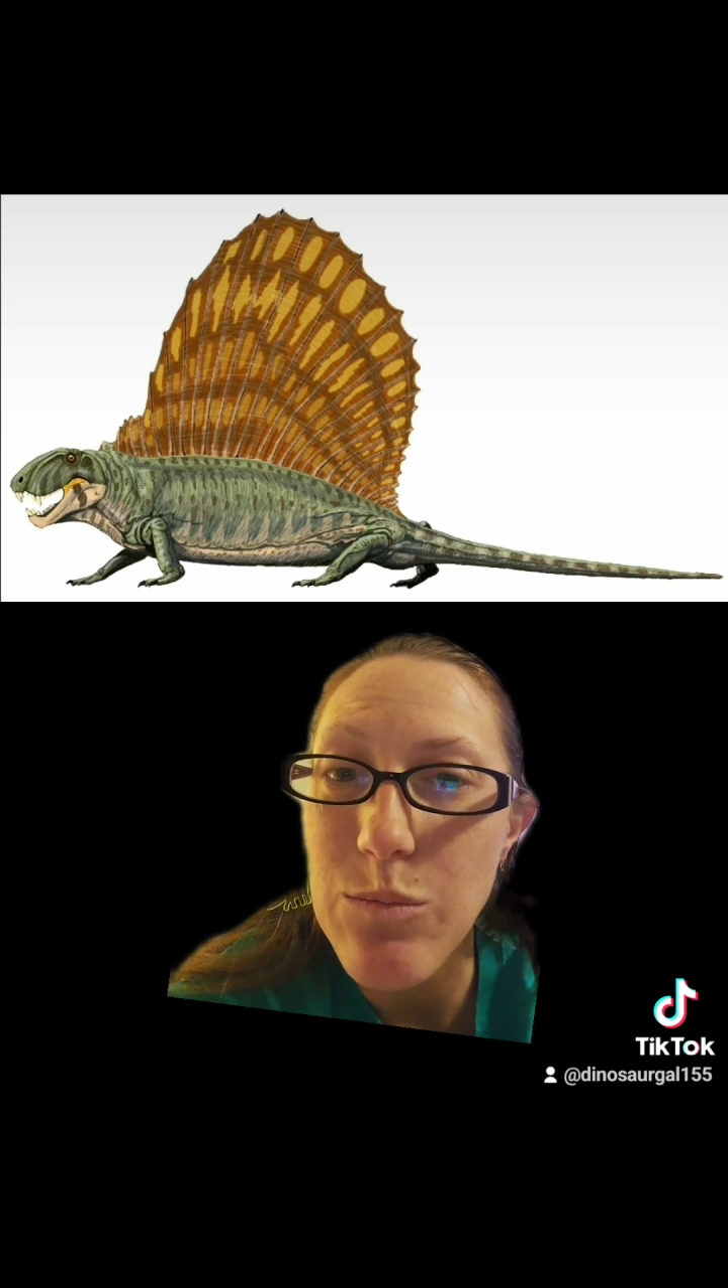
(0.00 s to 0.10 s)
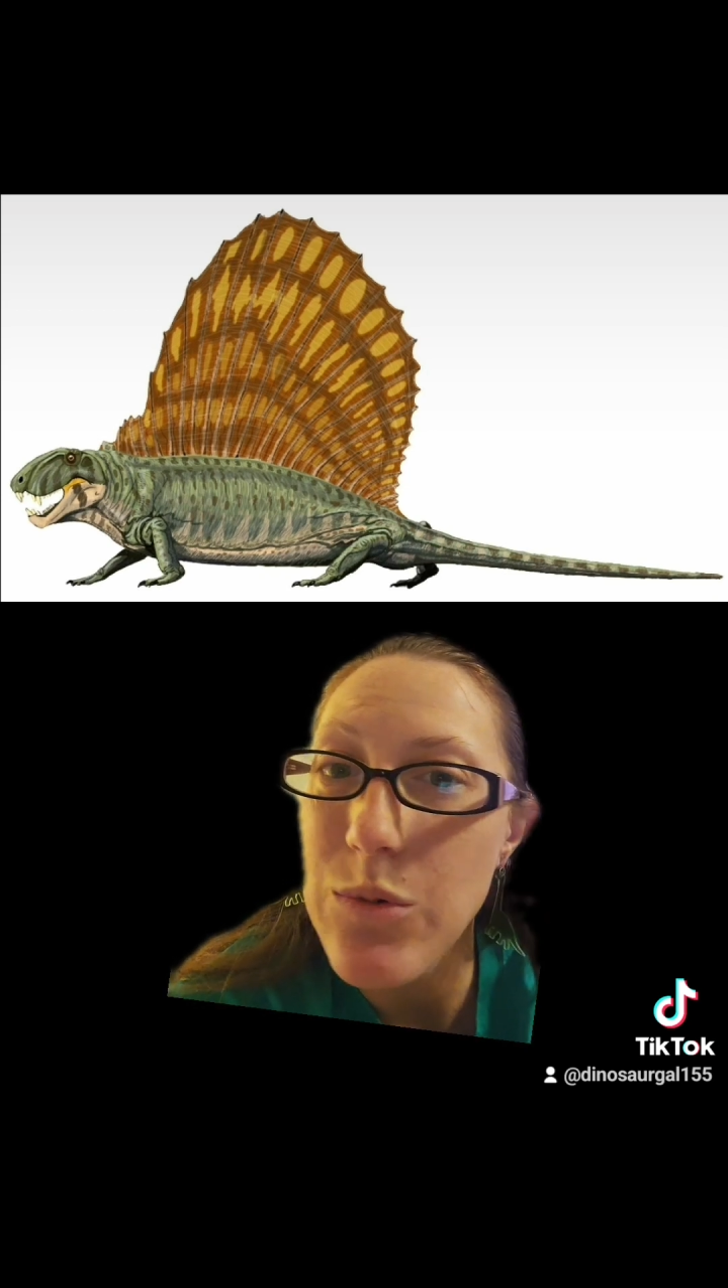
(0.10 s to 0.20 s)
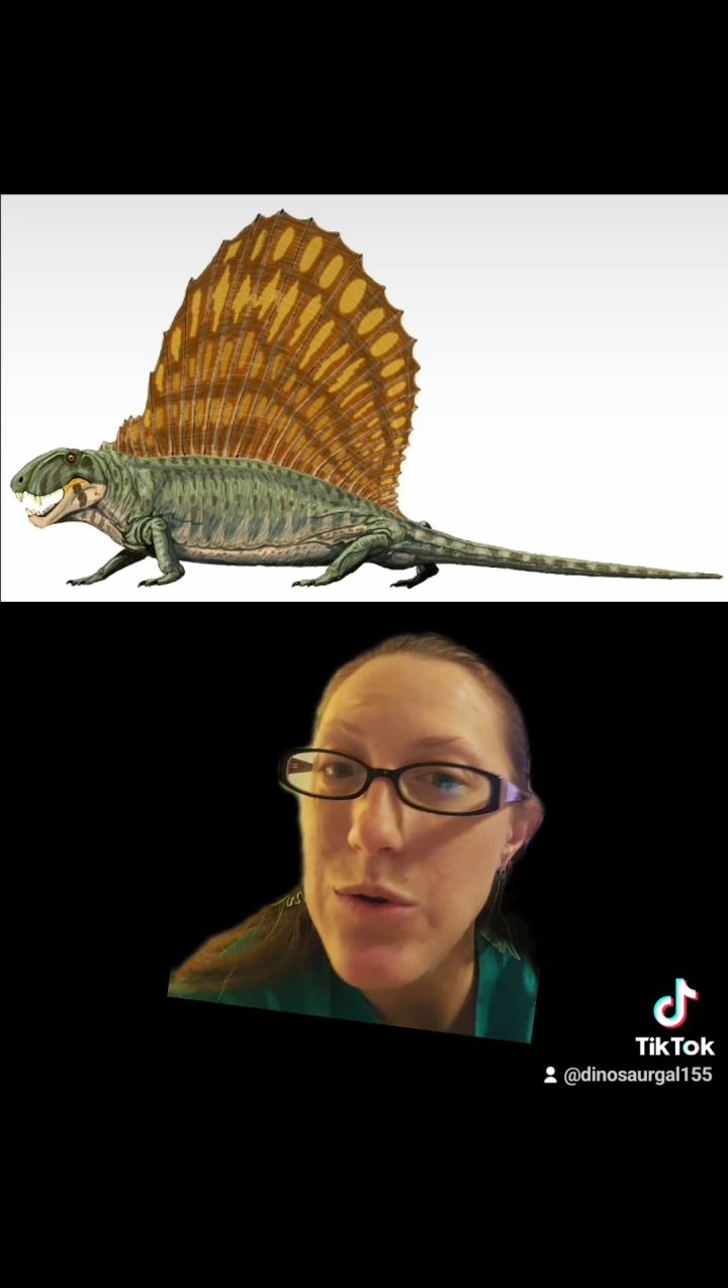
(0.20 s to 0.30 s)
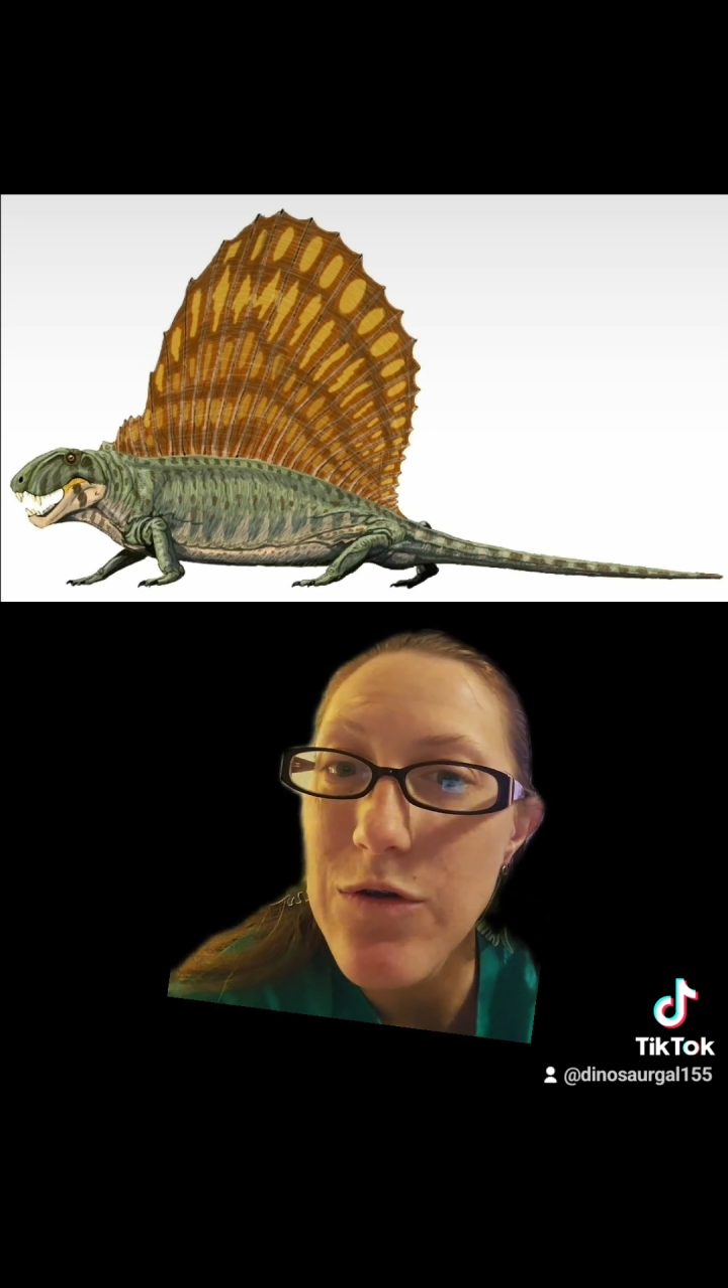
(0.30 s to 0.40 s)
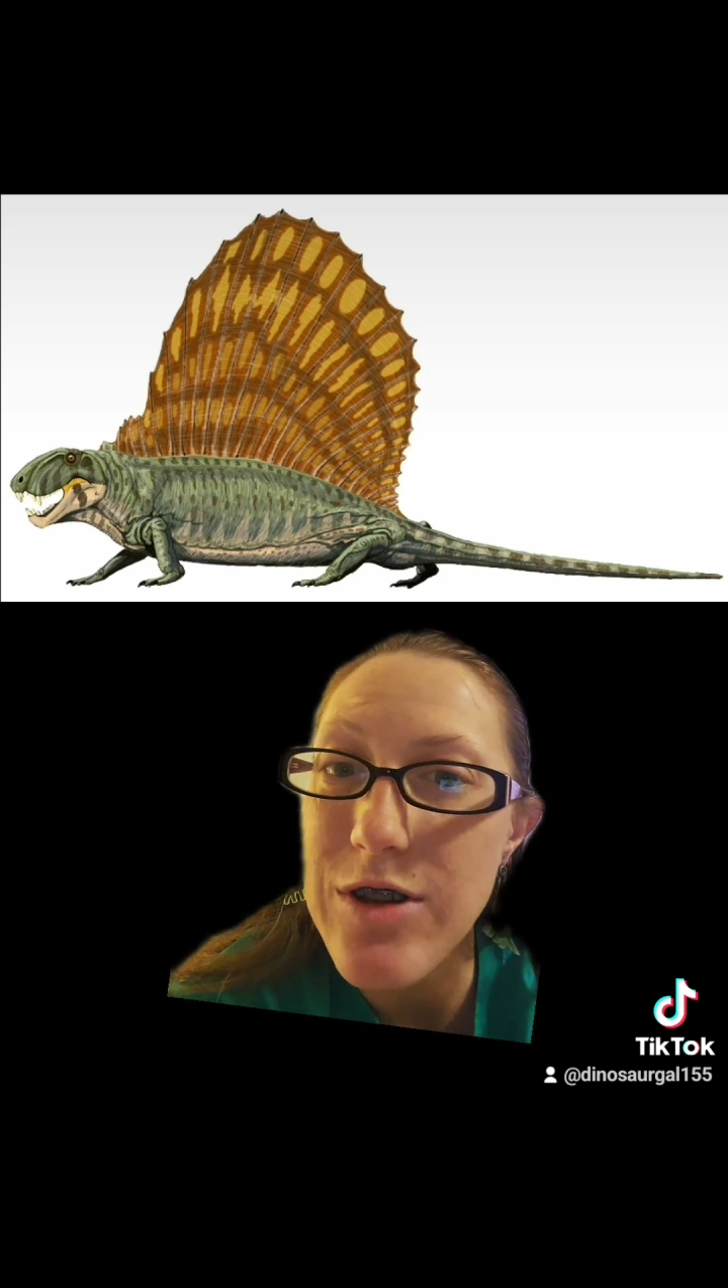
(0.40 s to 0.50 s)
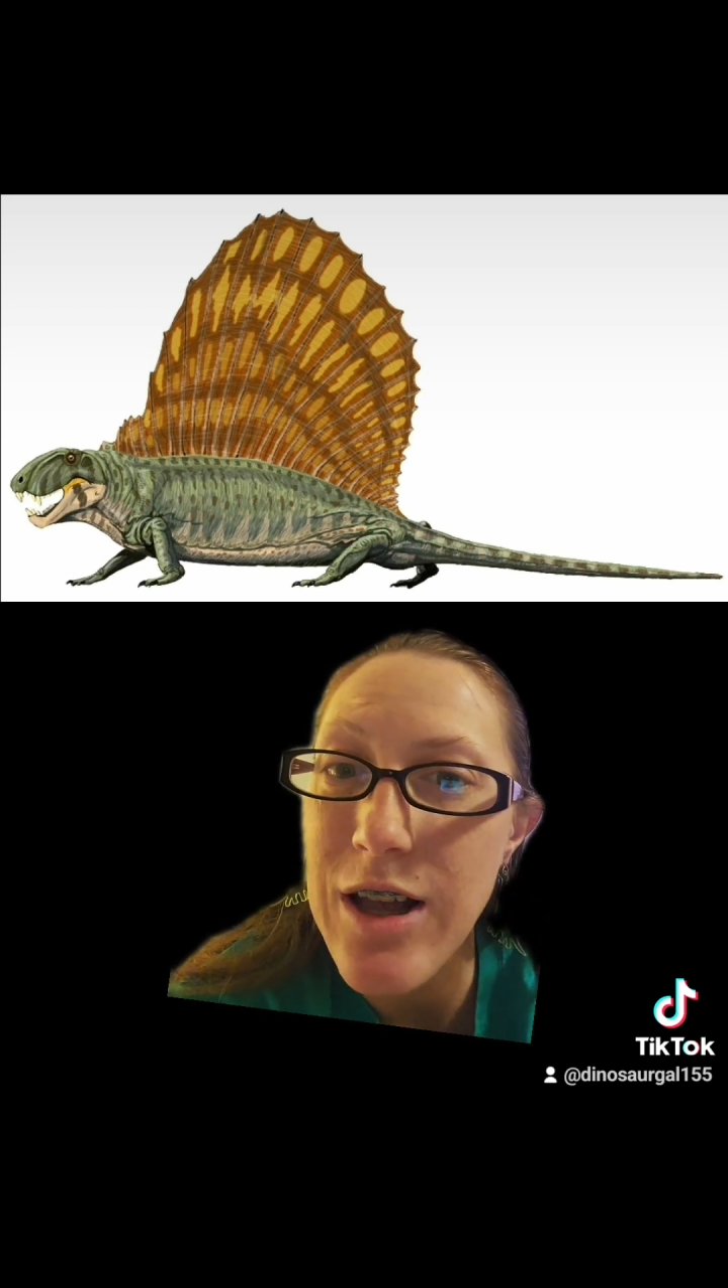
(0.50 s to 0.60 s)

moves